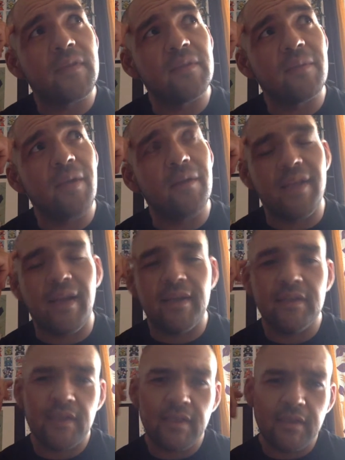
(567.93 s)
about
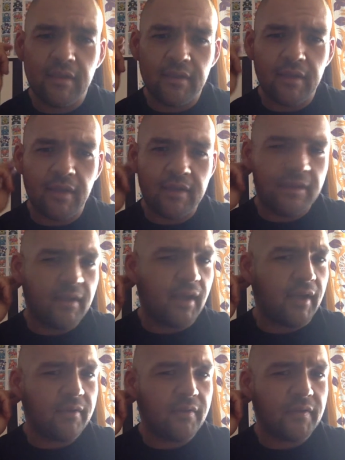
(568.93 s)

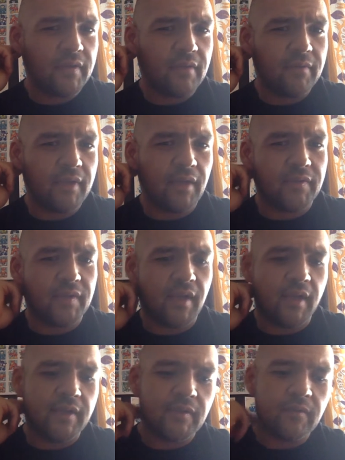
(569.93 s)
1999 or so, when I was in
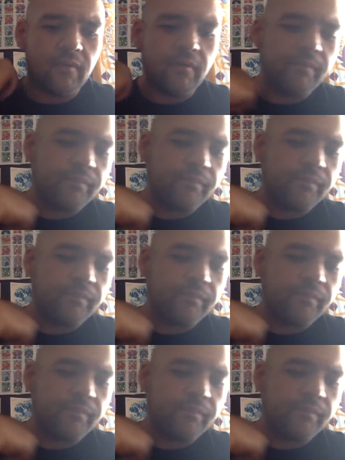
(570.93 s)
high school.